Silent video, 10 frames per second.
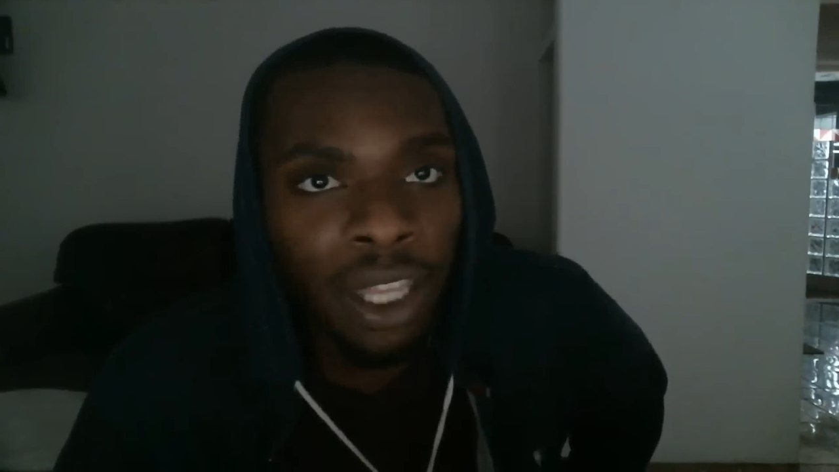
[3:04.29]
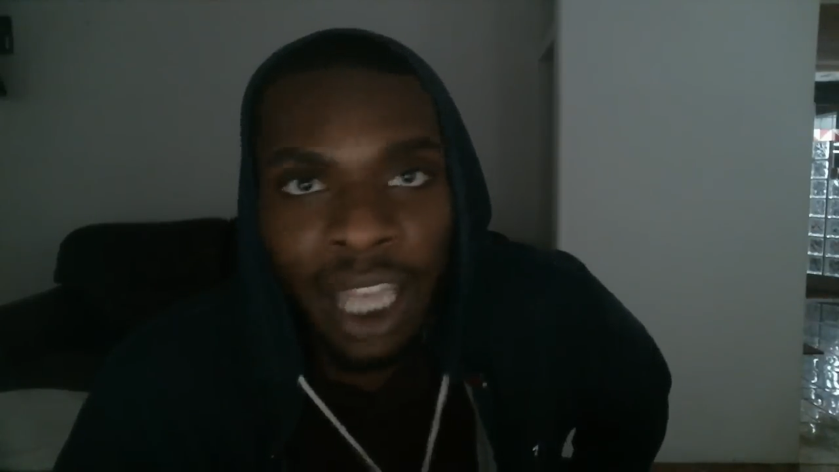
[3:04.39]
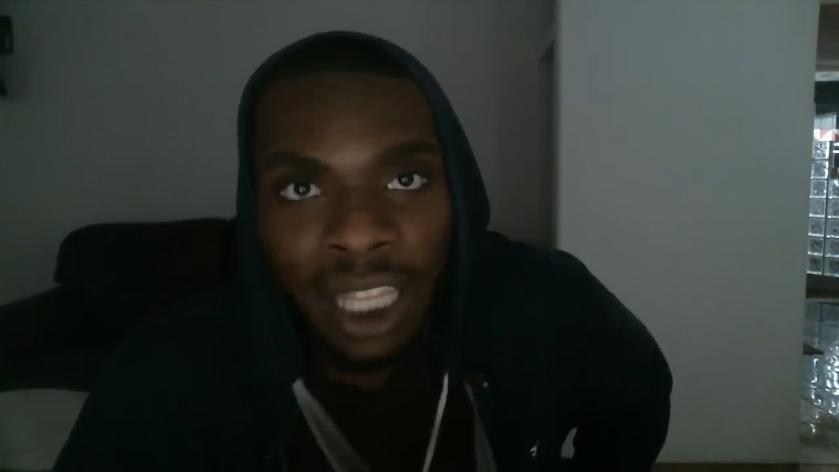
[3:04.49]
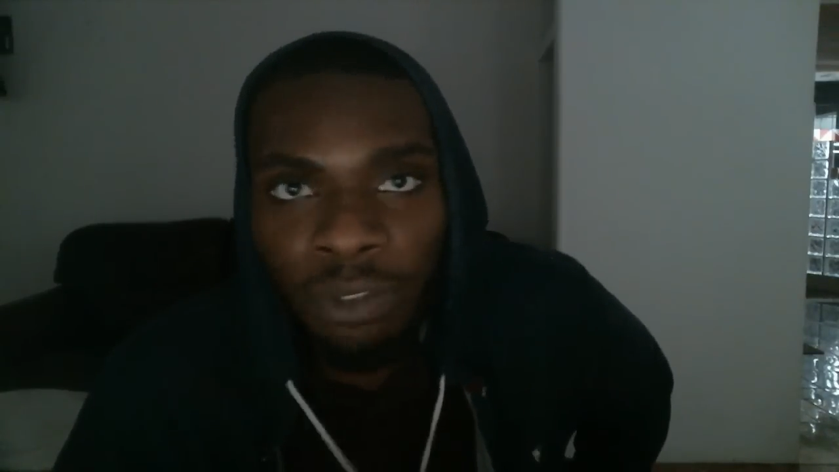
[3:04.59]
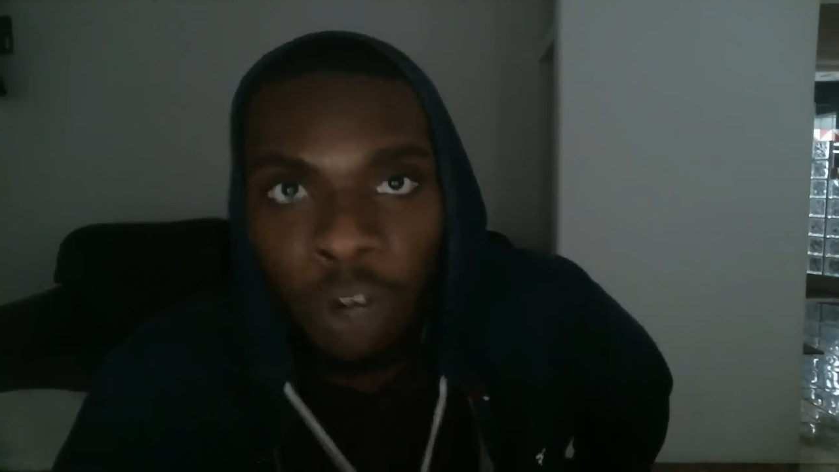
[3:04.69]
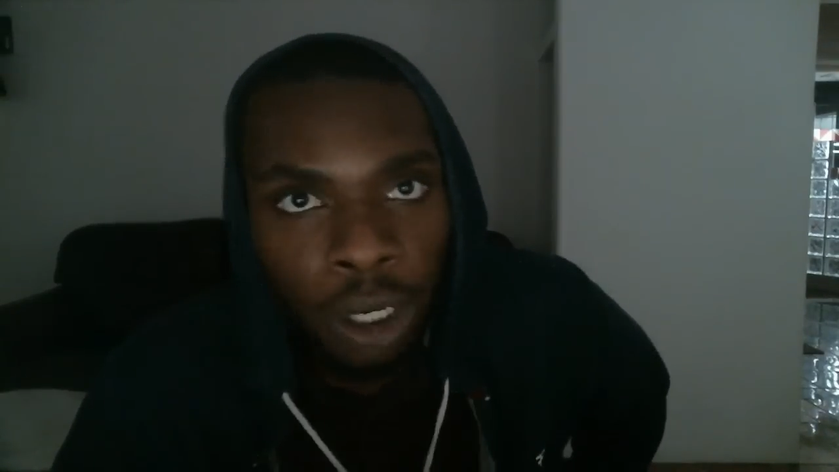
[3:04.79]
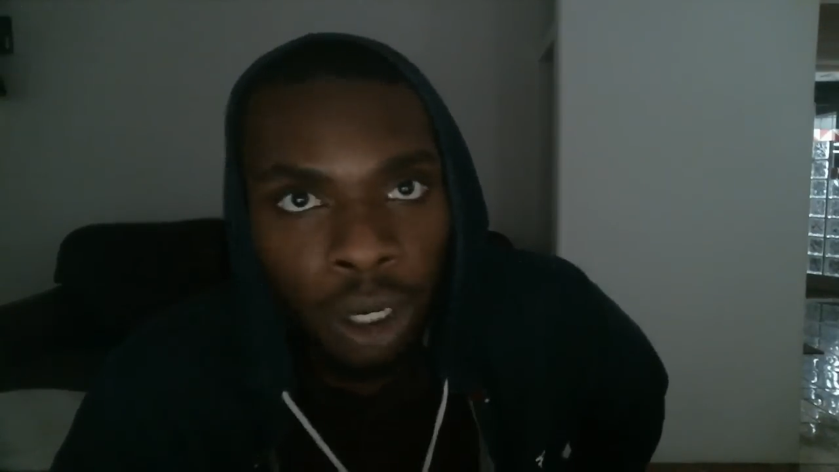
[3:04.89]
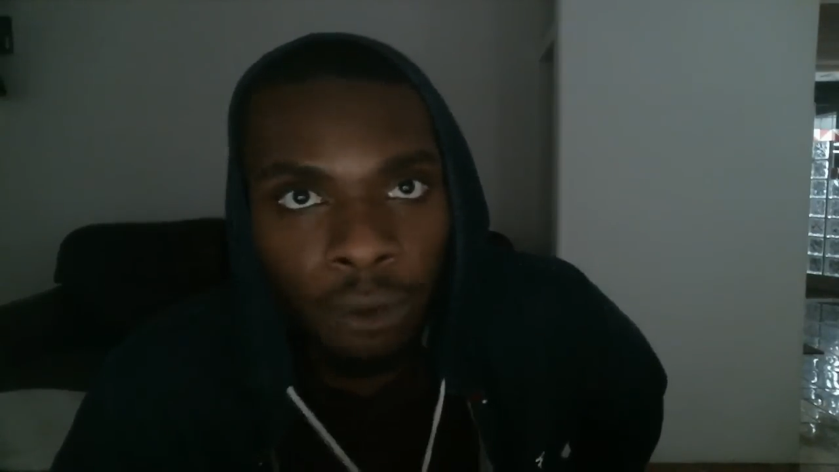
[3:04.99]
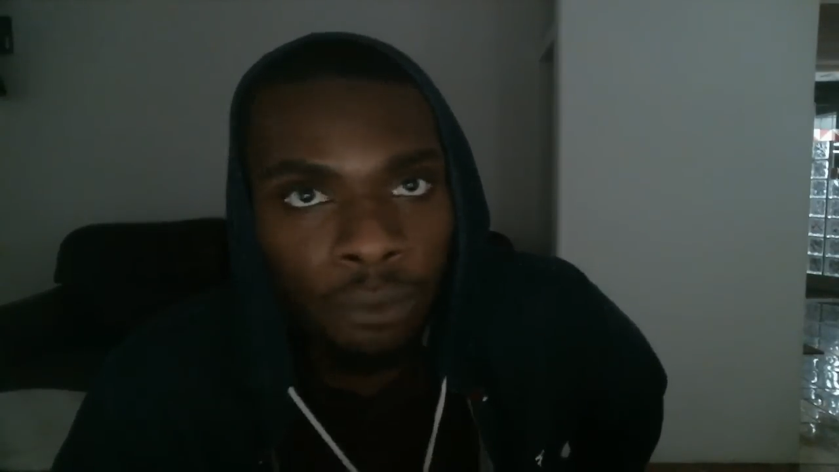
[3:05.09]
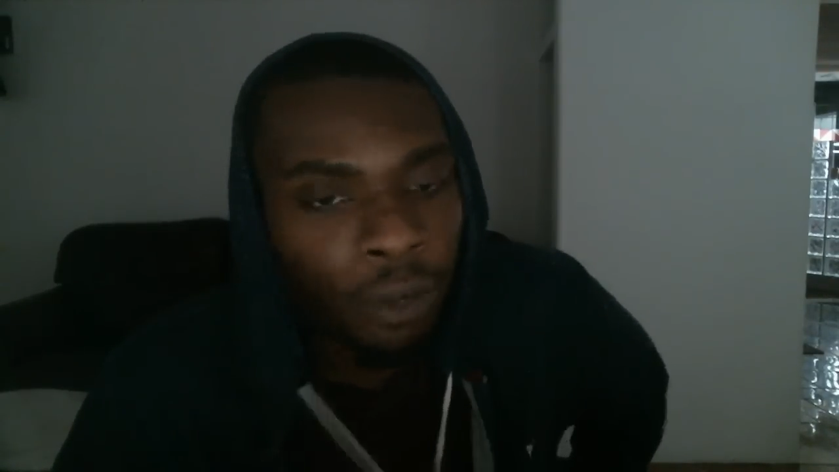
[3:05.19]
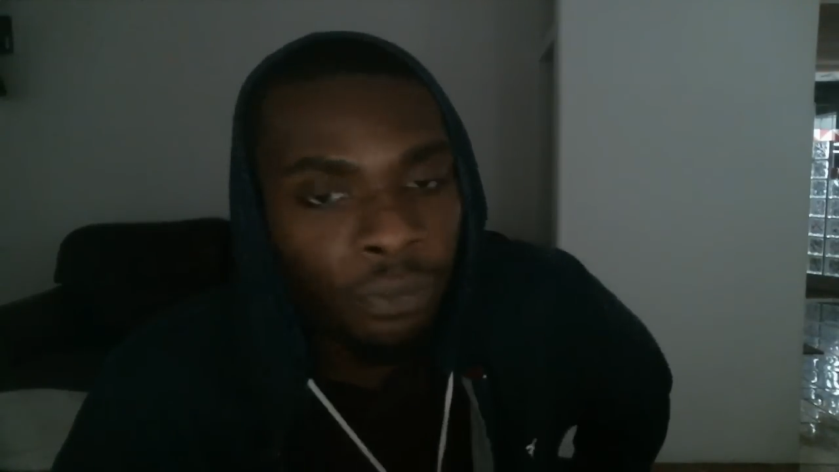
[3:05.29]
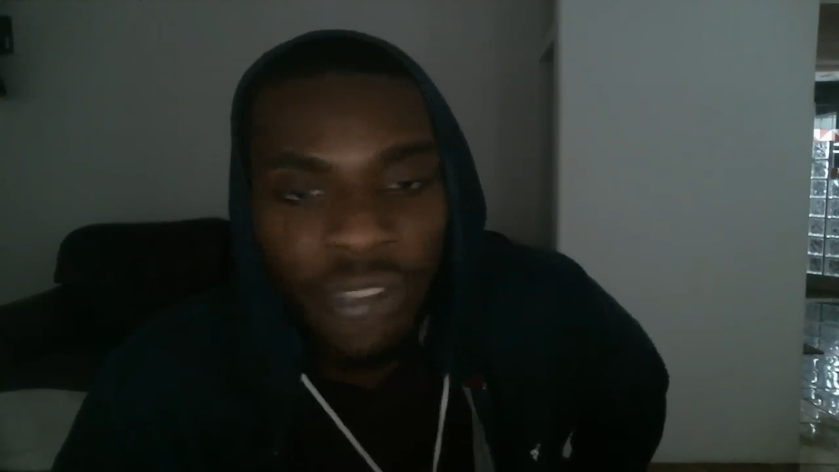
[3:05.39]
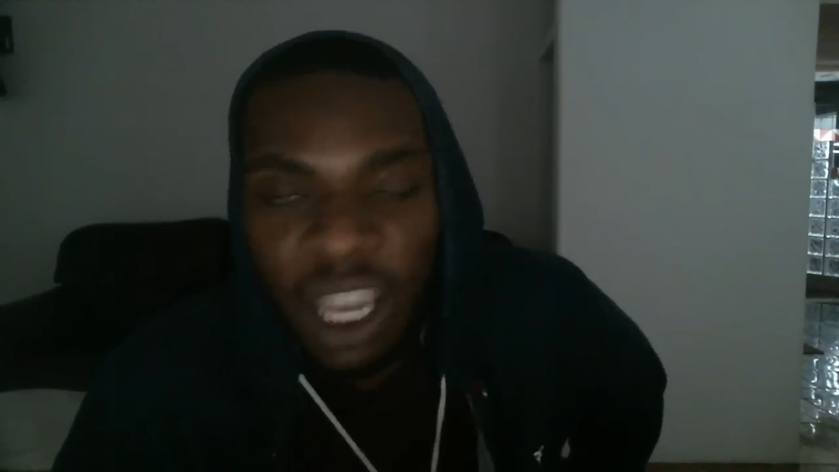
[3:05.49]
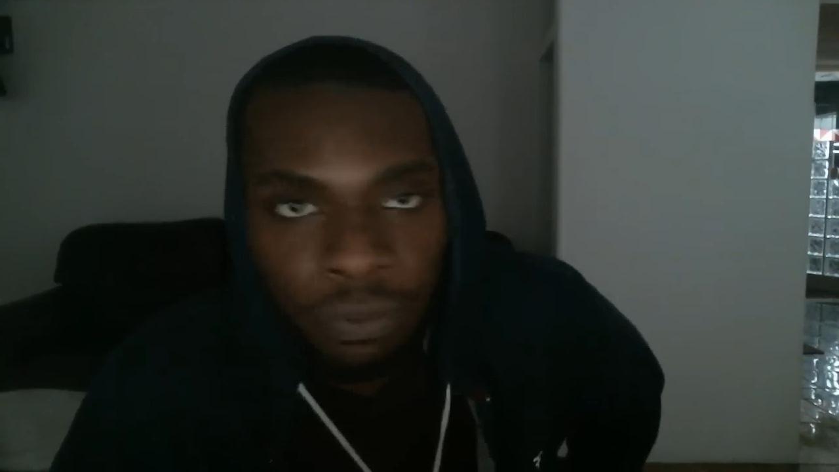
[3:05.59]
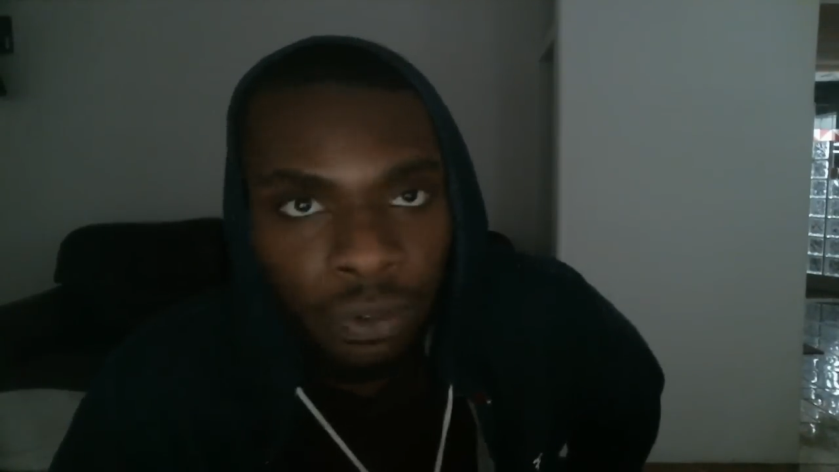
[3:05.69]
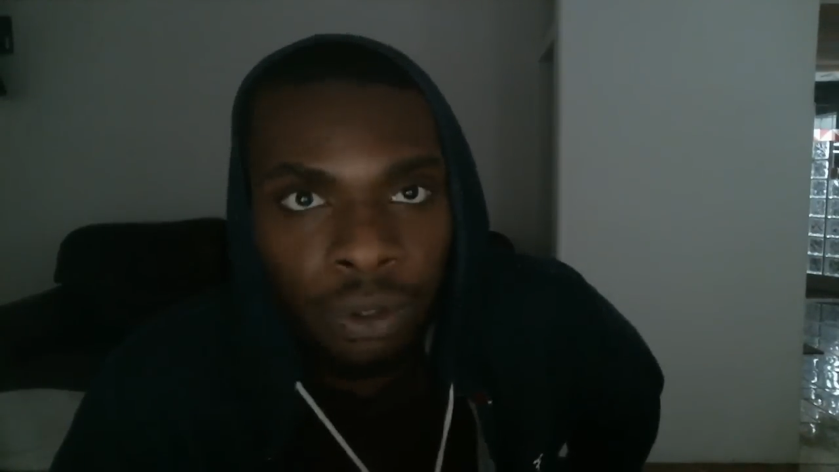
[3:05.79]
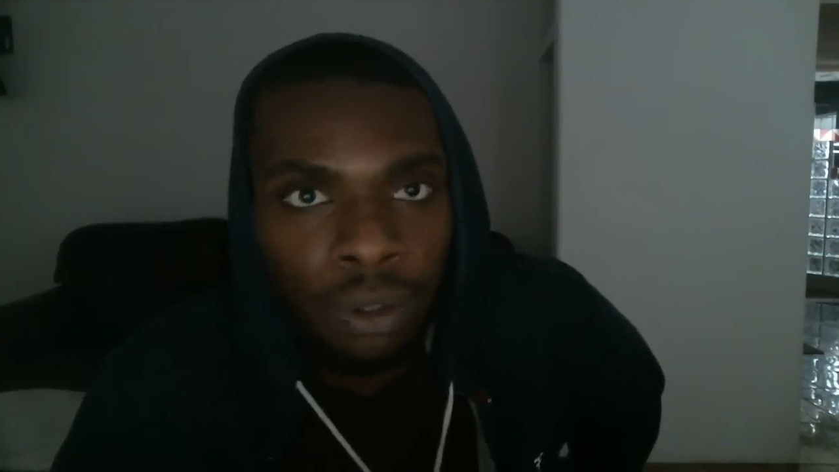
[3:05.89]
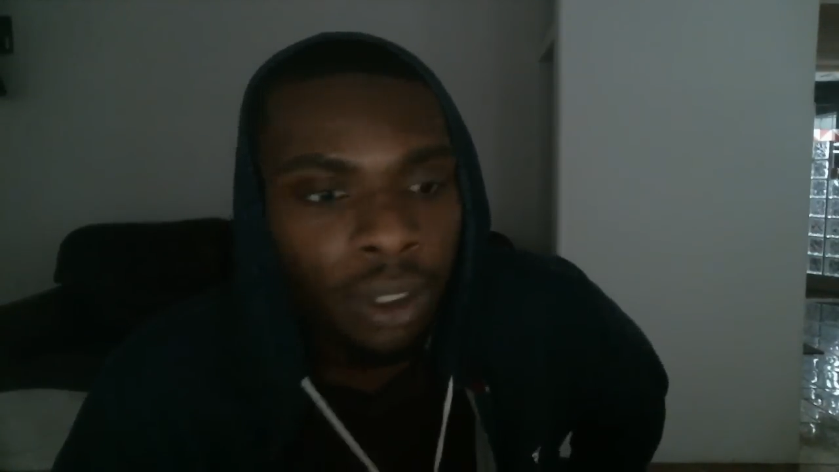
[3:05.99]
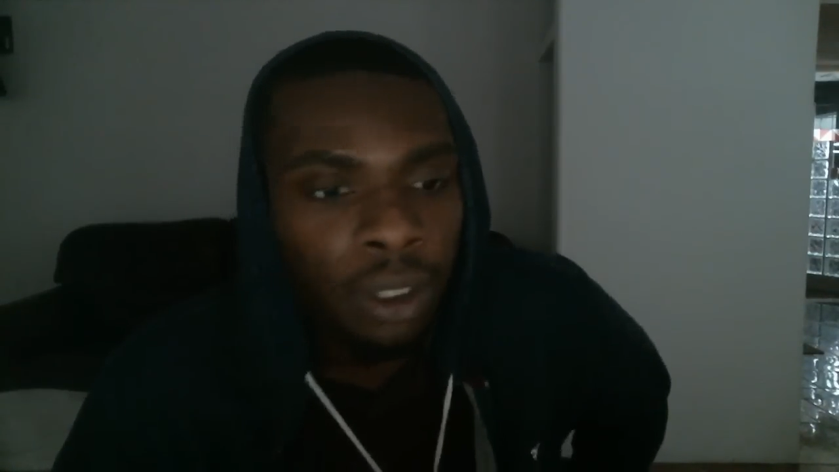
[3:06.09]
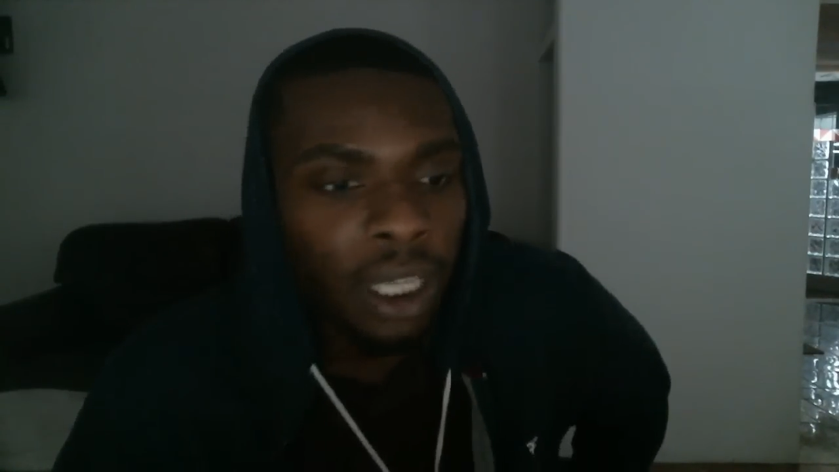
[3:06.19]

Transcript: And that's Virgo. They're faithful.